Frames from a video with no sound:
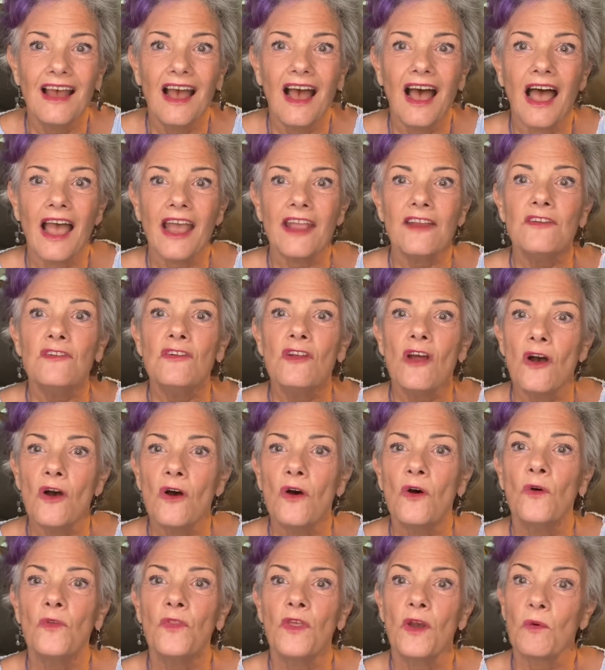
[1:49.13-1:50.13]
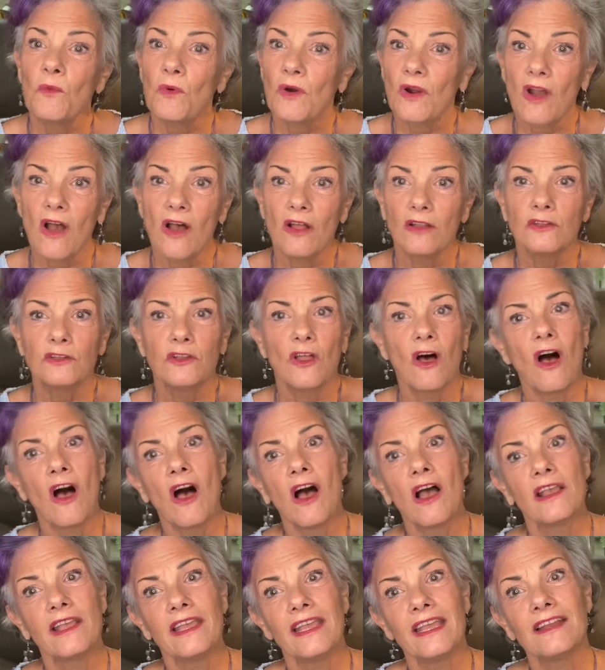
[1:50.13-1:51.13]
I know that we're all
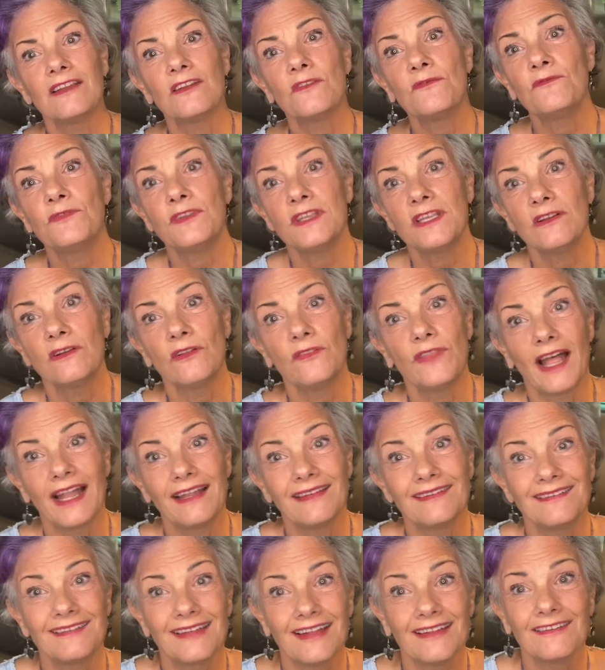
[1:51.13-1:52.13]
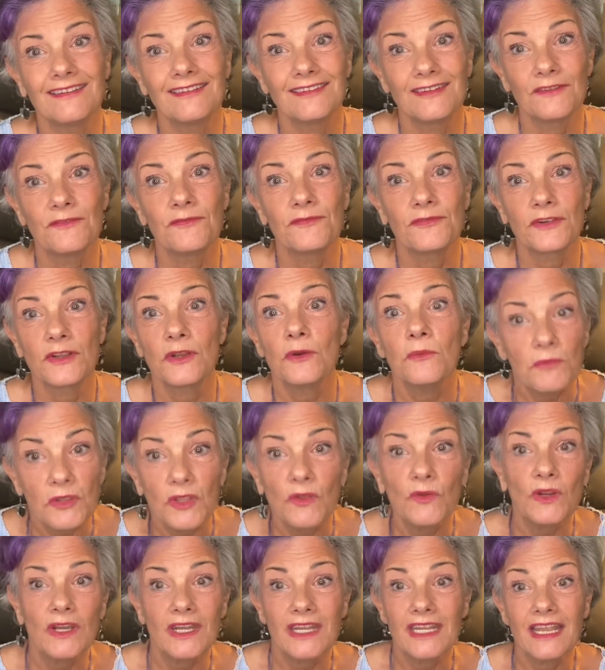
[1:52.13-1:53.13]
longing to feel that sense of
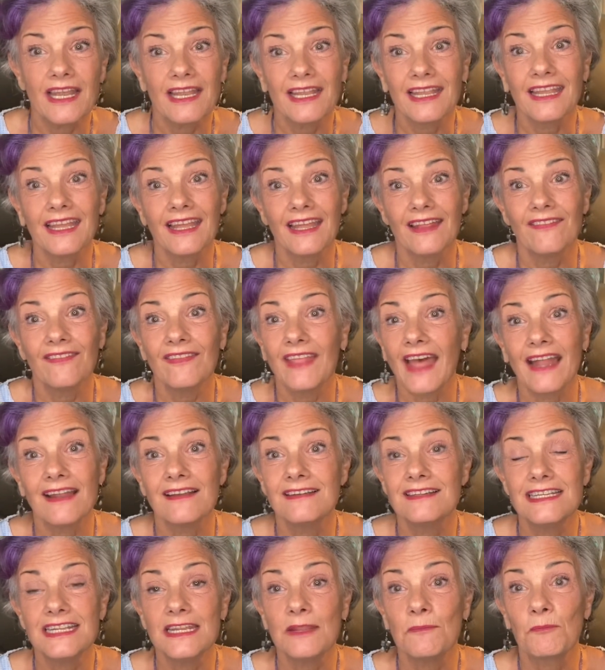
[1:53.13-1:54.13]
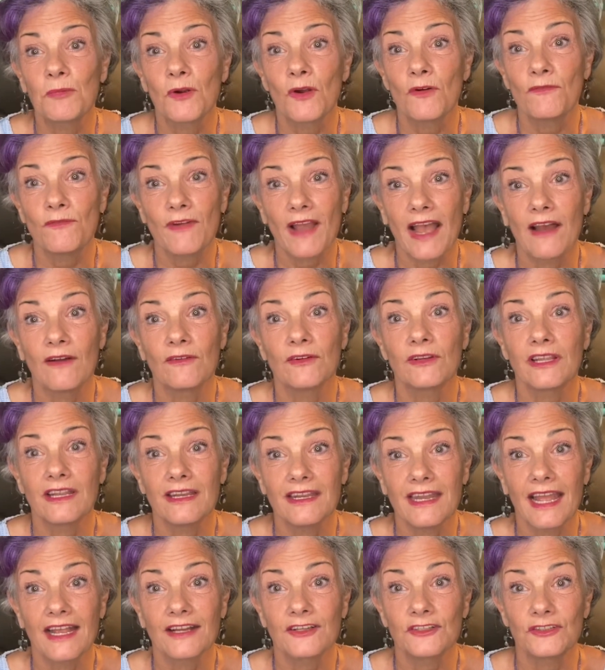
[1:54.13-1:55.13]
community again, that deep, profound
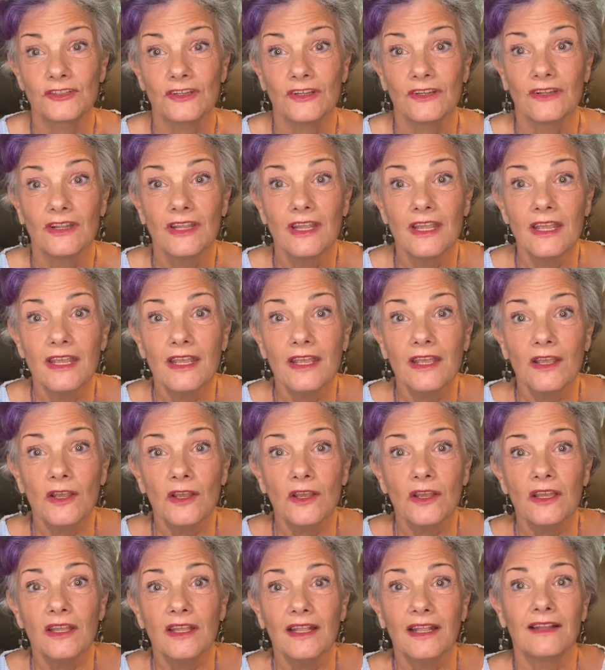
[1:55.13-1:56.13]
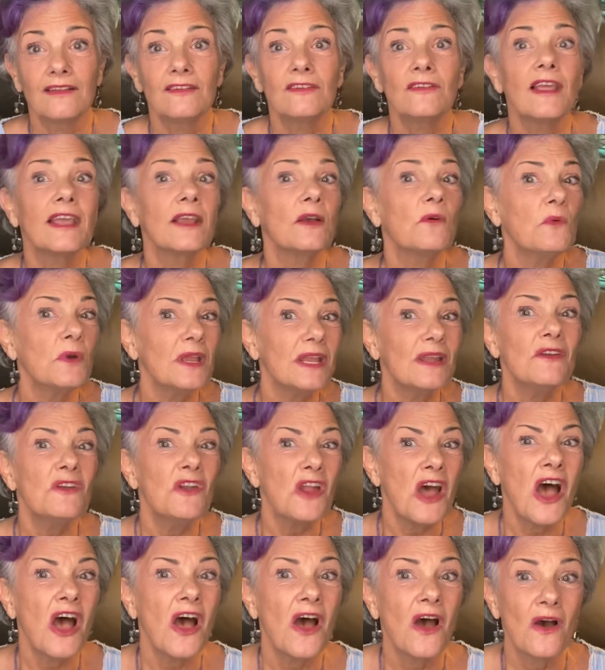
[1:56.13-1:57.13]
connection. It's like we
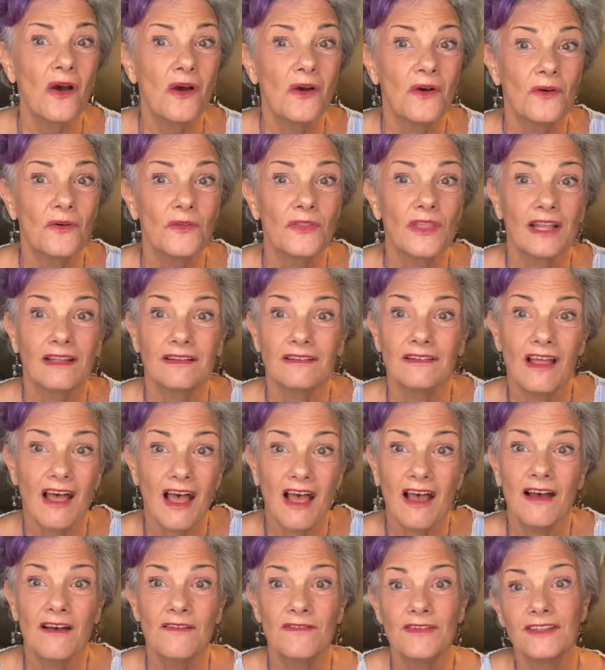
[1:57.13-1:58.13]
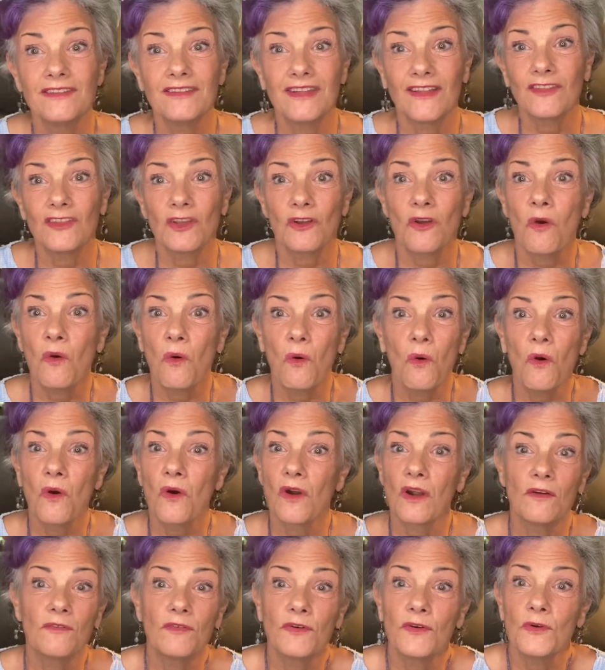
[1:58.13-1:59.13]
know that love is at the
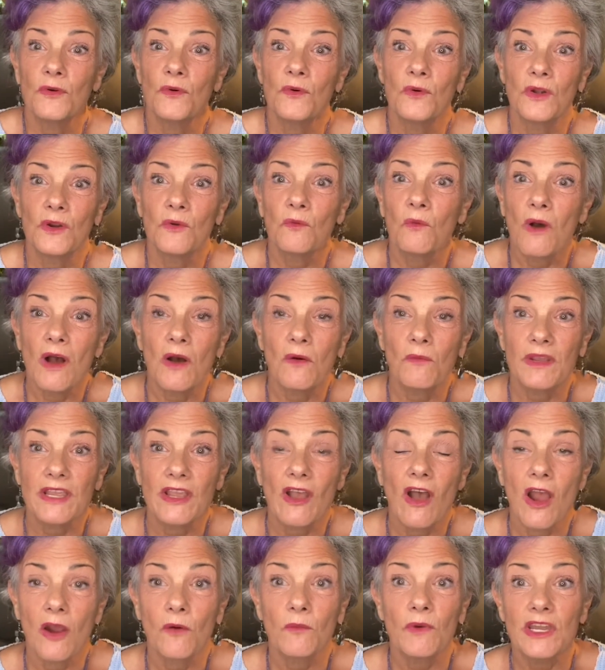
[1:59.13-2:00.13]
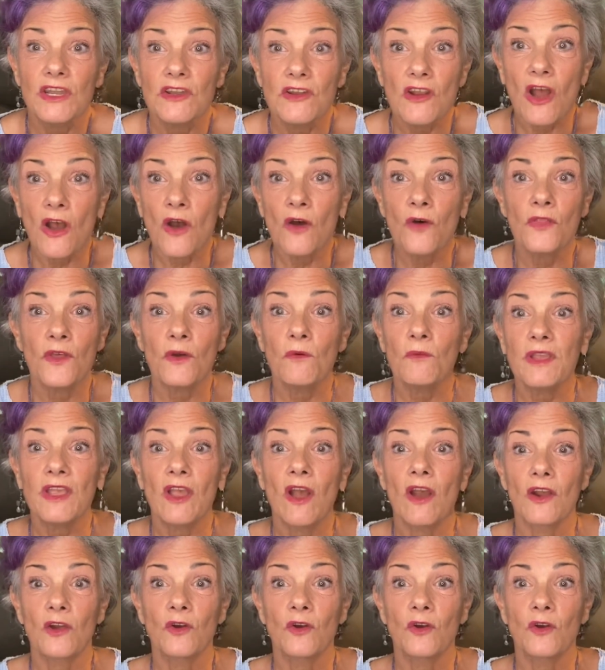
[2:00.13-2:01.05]
core of who and what we are. We know that we are